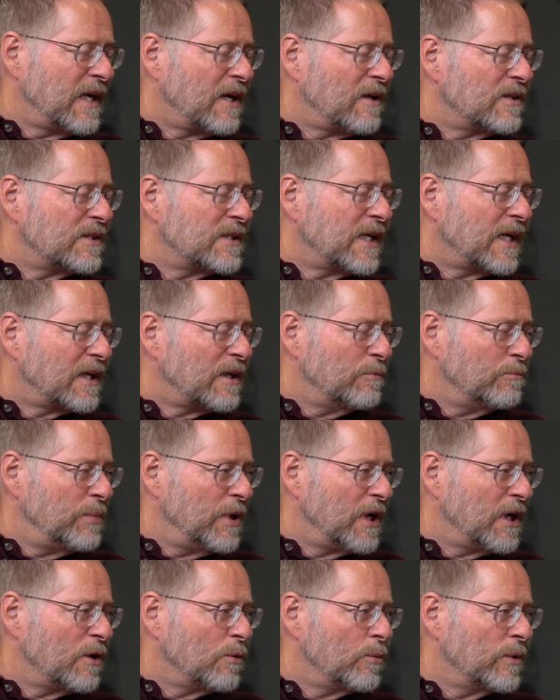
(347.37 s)
How does that
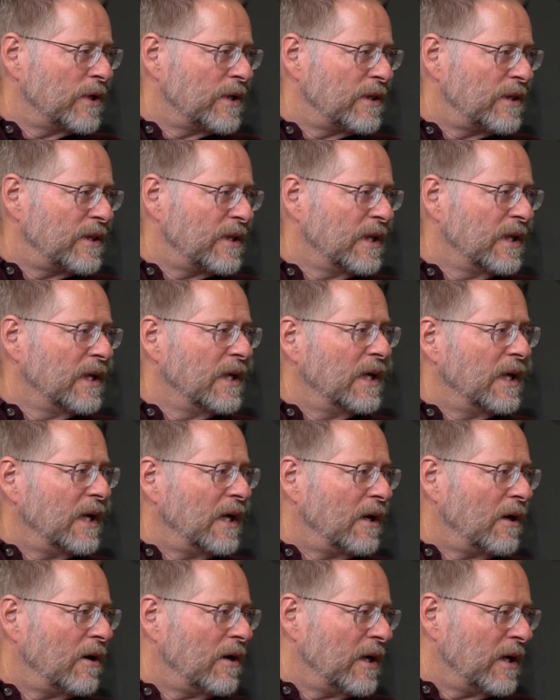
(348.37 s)
compare with
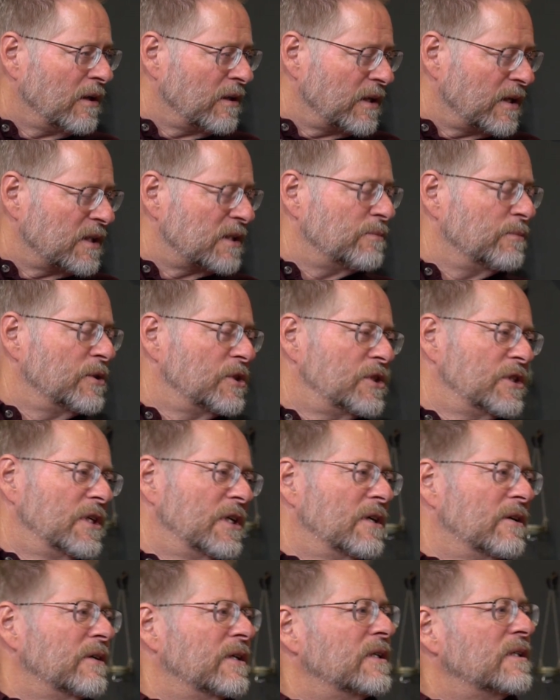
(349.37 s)
L D S
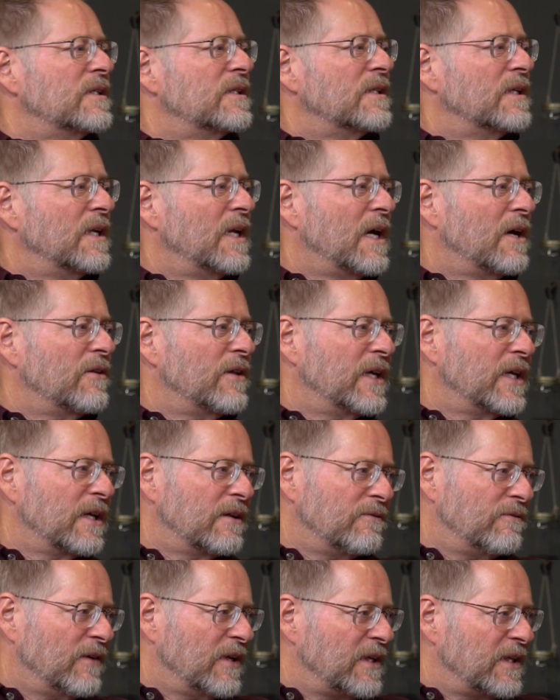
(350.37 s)
missionaries and how they
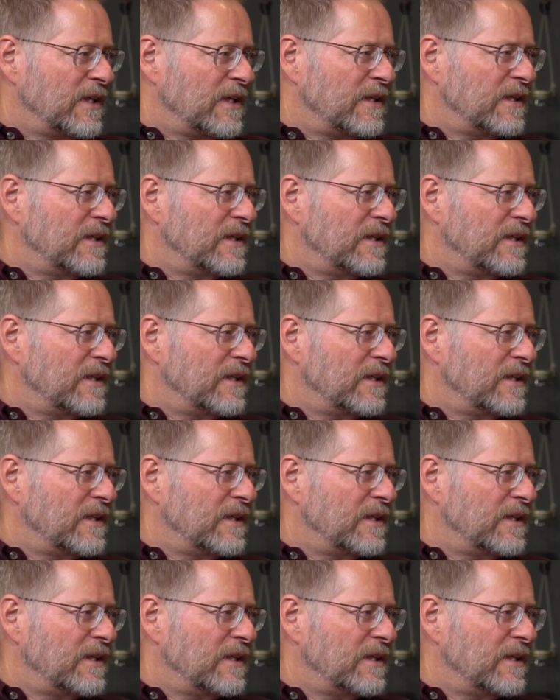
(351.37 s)
get funded?